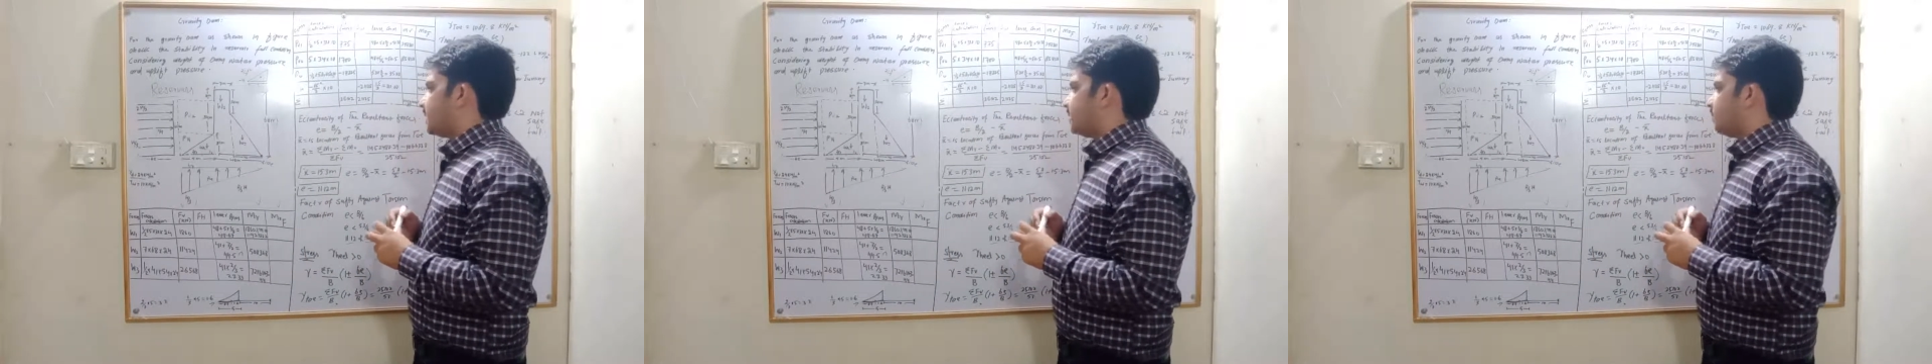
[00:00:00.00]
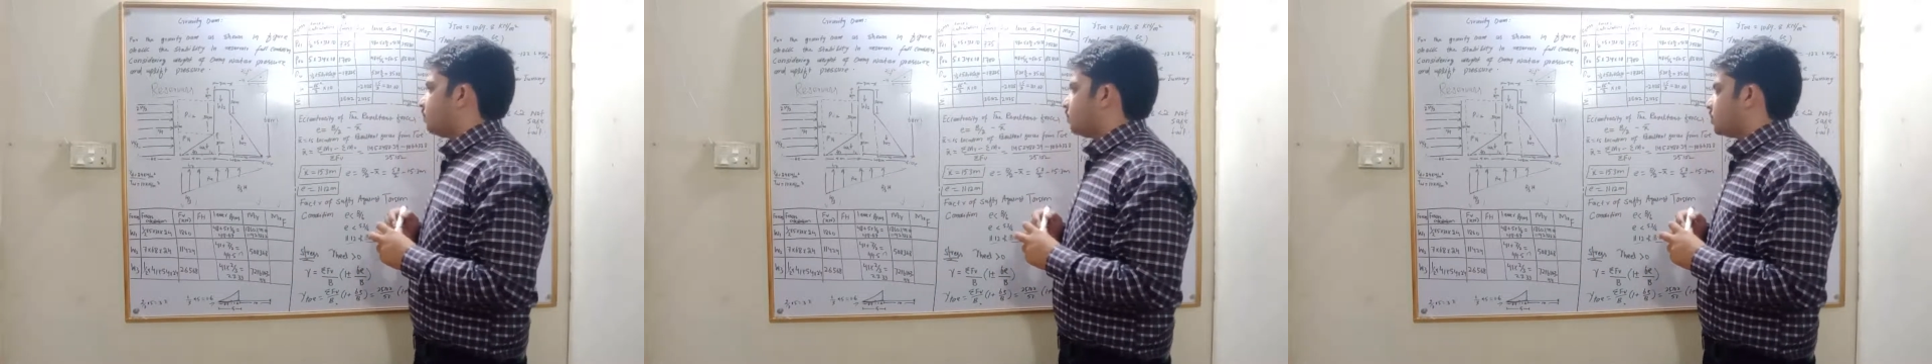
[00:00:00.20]

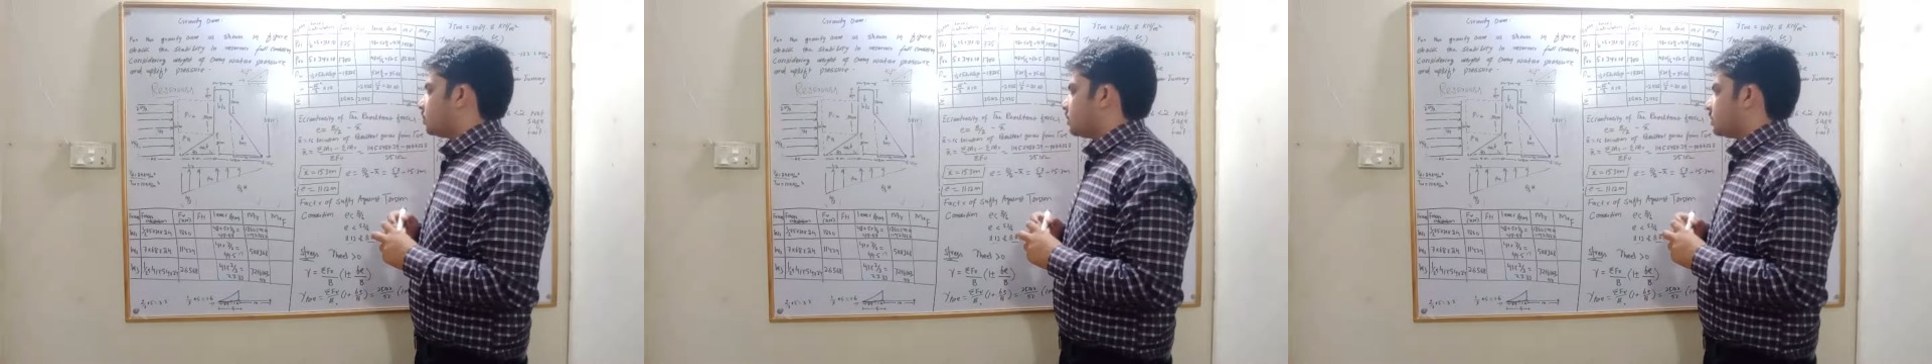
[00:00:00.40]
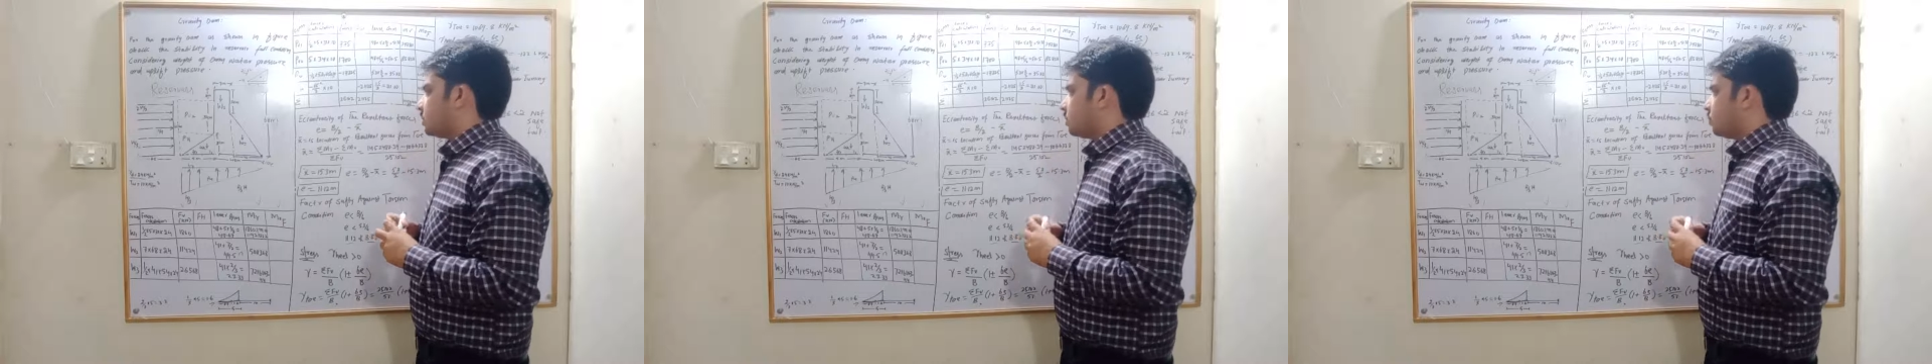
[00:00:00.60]

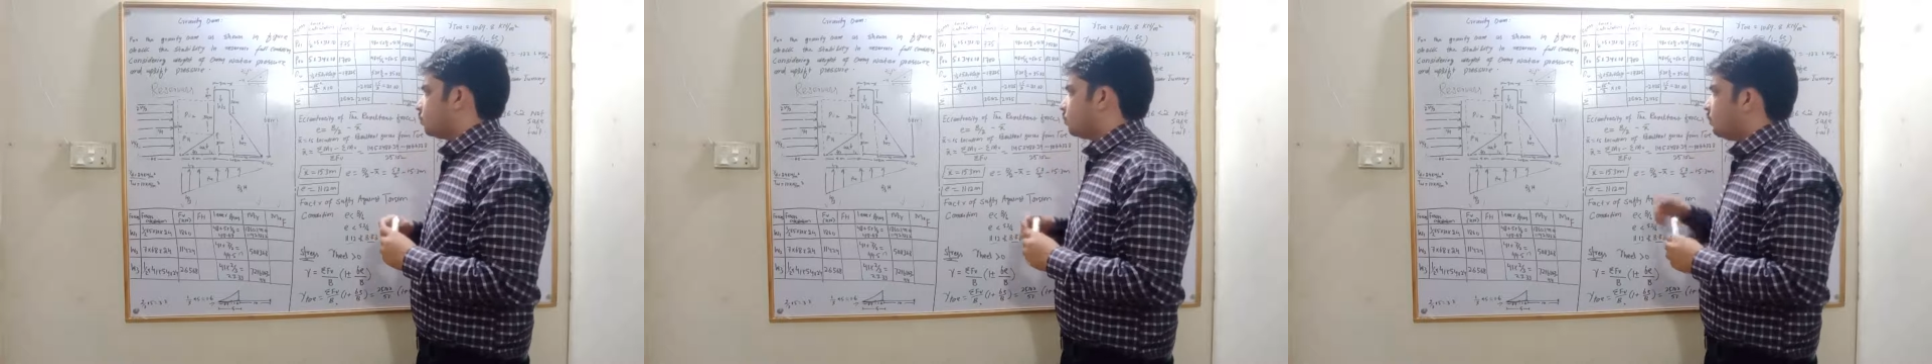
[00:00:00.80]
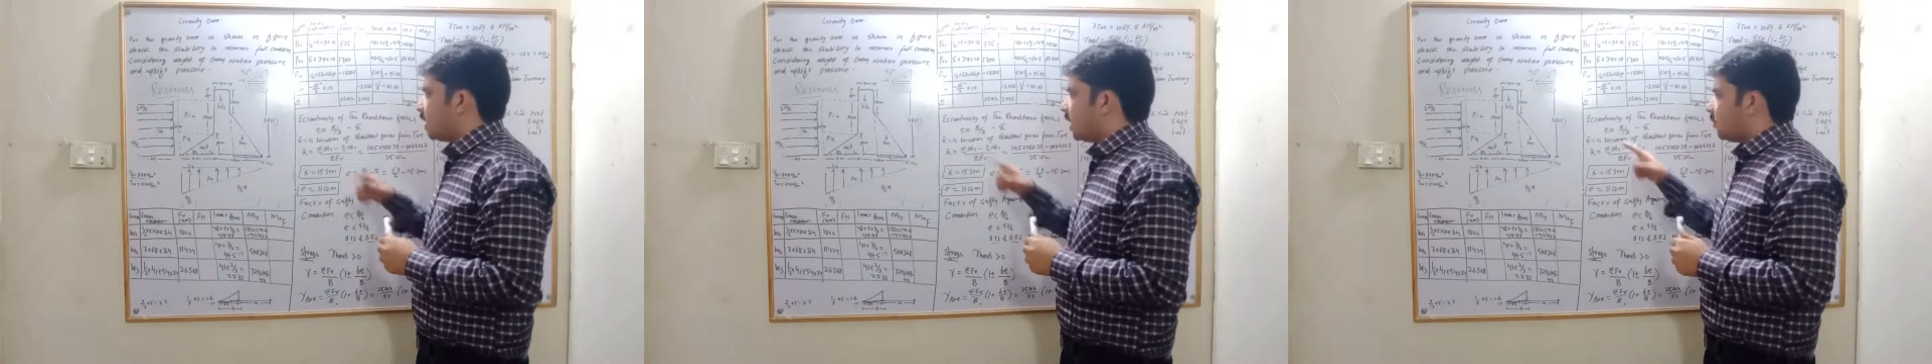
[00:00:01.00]
forces.
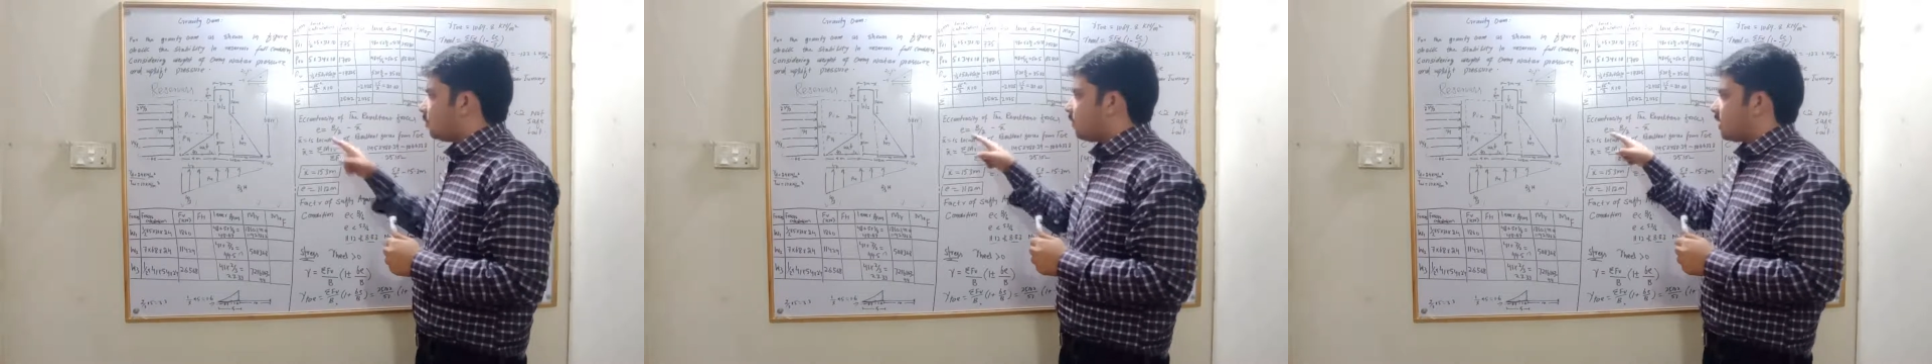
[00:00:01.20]
We have